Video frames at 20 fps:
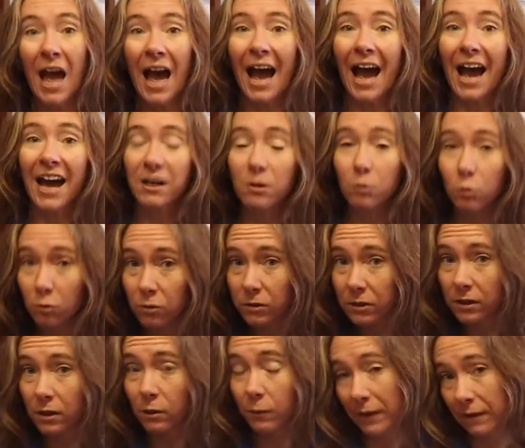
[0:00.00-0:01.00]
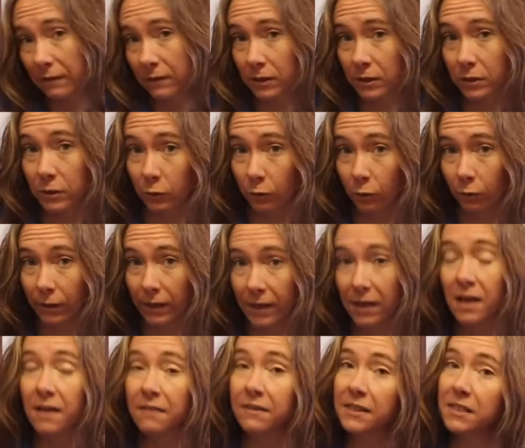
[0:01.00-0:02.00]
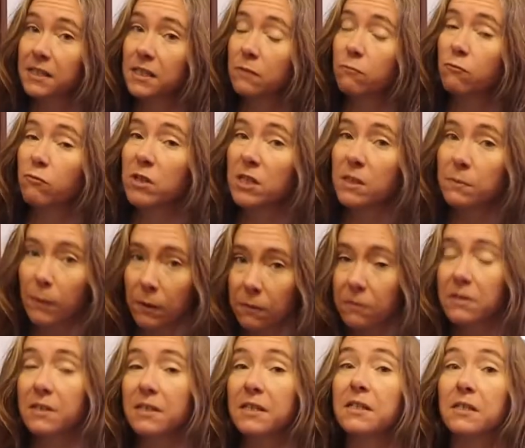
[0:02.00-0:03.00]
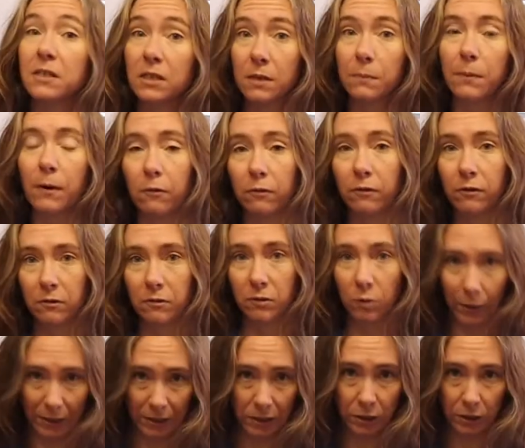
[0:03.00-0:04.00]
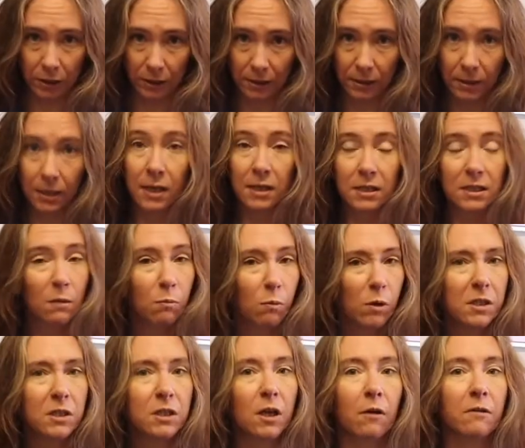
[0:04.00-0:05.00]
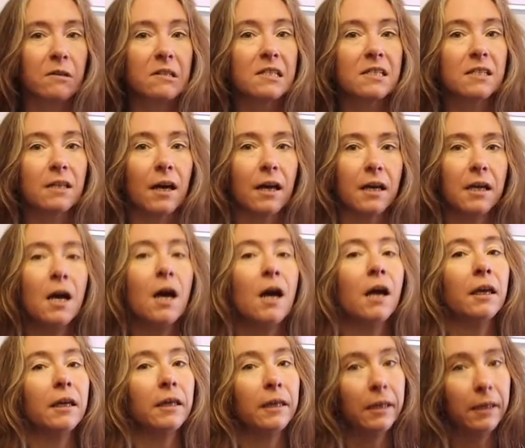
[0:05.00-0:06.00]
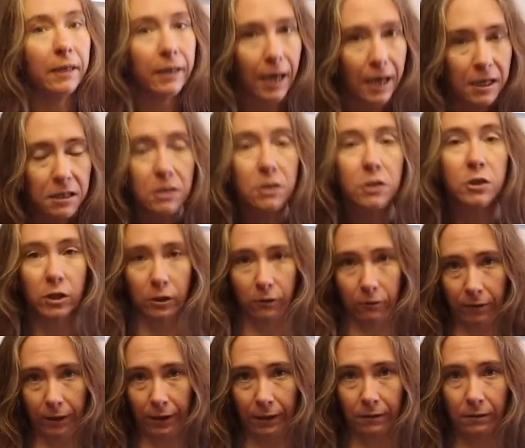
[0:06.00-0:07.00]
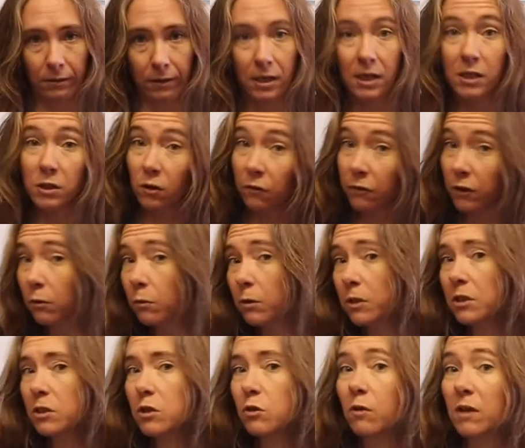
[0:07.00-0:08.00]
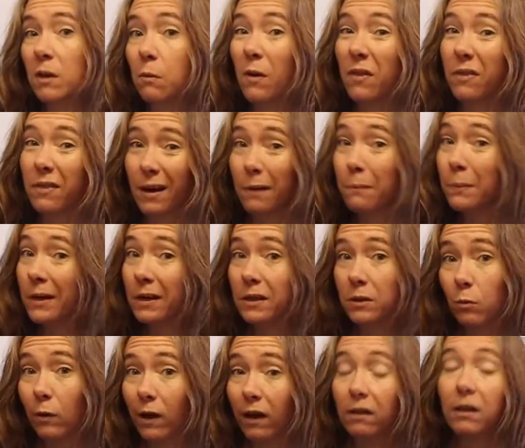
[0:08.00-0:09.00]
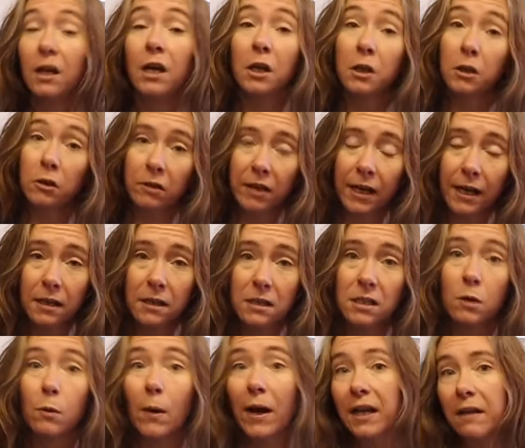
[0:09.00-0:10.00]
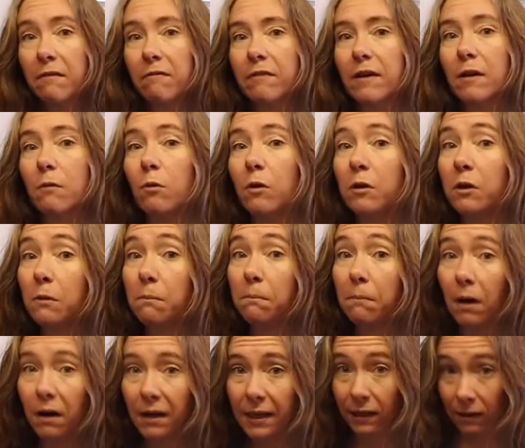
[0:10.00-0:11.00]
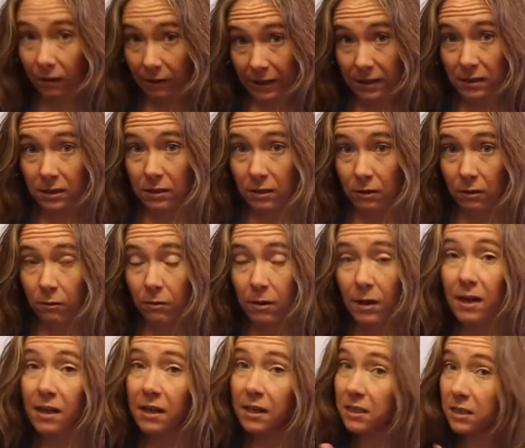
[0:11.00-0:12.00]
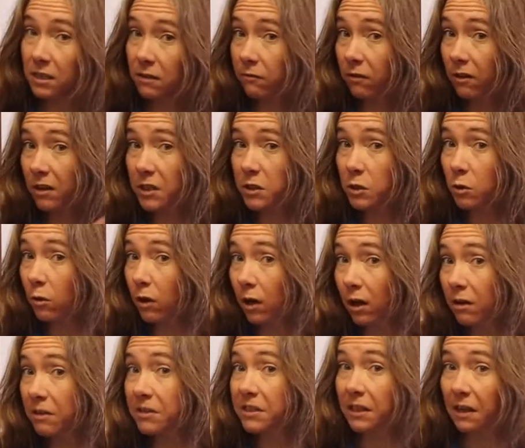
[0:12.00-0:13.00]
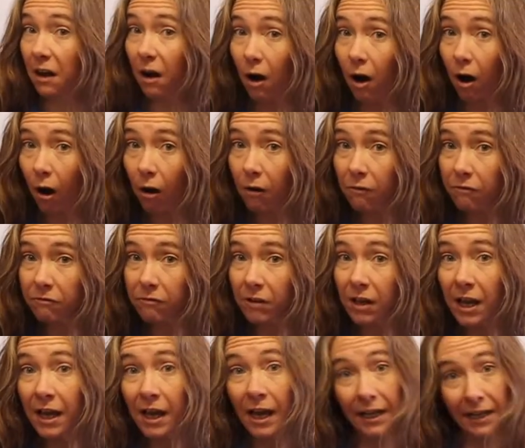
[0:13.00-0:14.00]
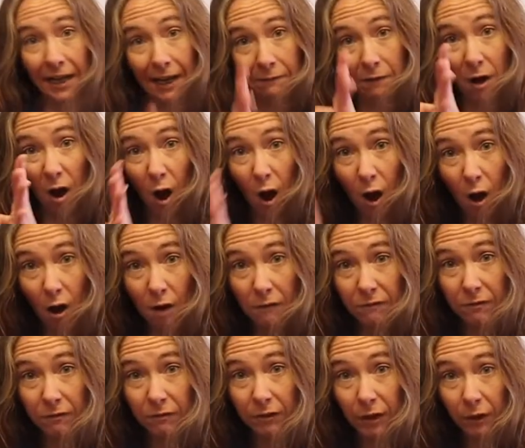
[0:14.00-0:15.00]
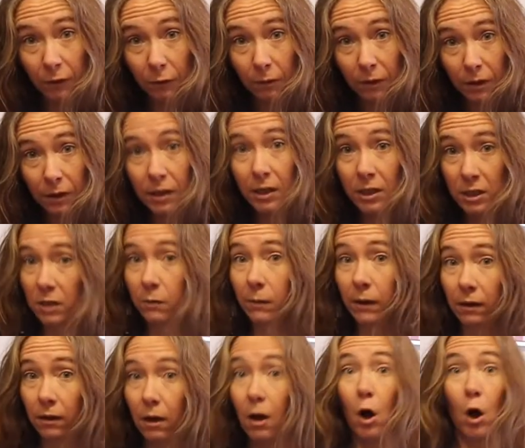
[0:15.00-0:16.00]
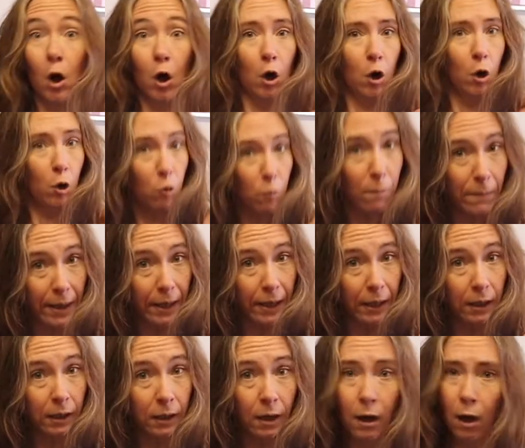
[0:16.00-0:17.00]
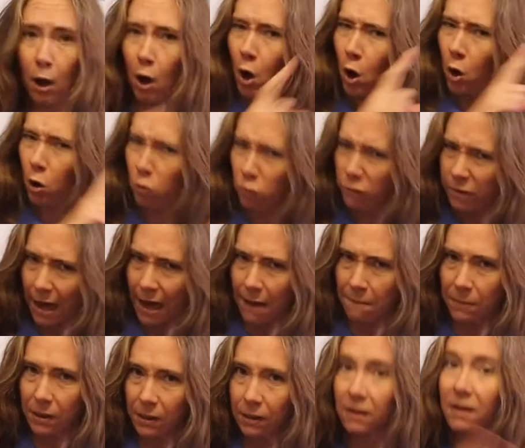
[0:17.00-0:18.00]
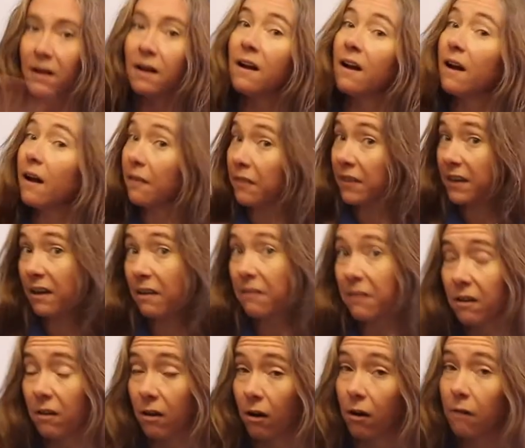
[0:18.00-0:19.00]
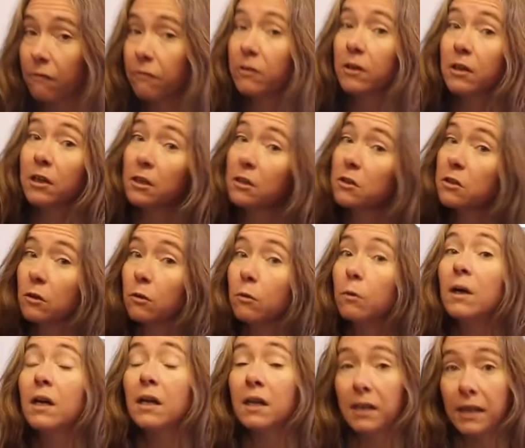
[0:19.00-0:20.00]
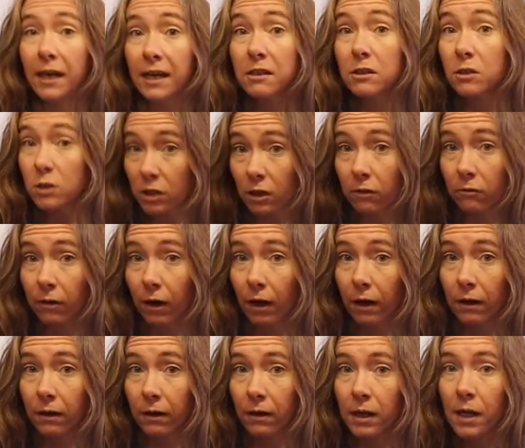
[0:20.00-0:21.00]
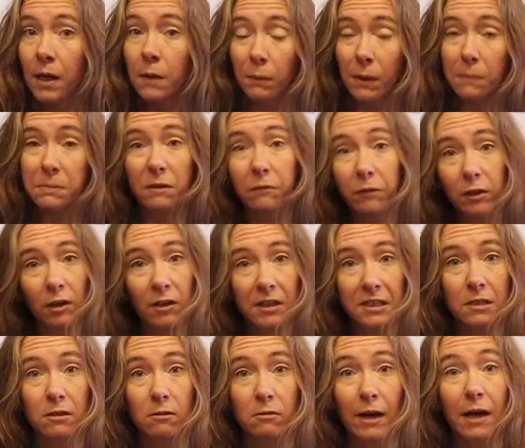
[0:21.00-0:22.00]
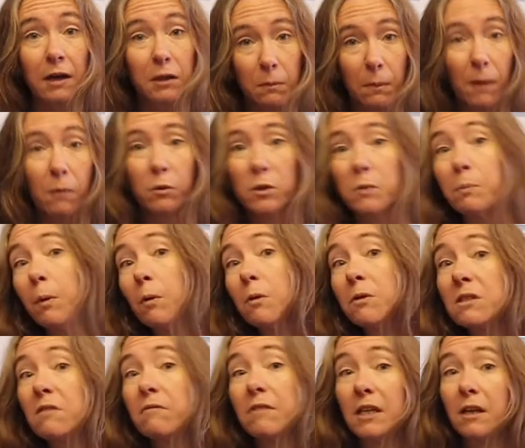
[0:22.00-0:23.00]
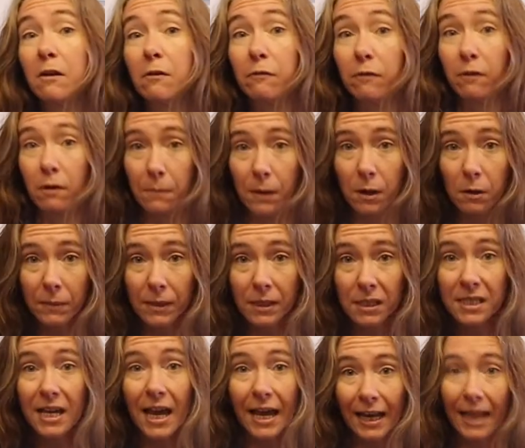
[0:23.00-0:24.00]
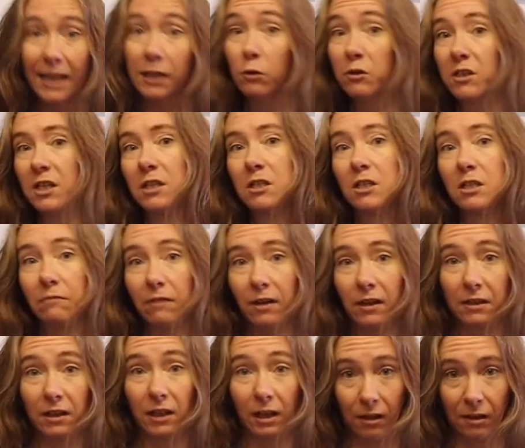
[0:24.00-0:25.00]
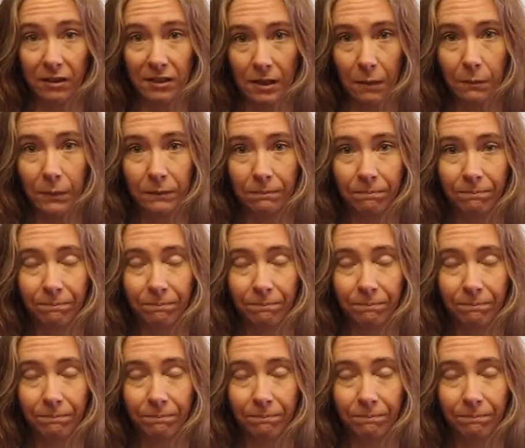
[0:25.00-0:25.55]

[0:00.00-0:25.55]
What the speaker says: And also in the story, there's some responses to both those questions. Someone's going to say, "Yes, Jonah." So if you want to join in with that bit as well, you can do. And in fact, what you might like to do is divide your class in half and have half of you doing "Who, me?" "Who, them?" and the other half can do "Yes, Jonah." Perhaps if you'd like to do that, you might want to pause the video for a moment and let your teacher divide the class up.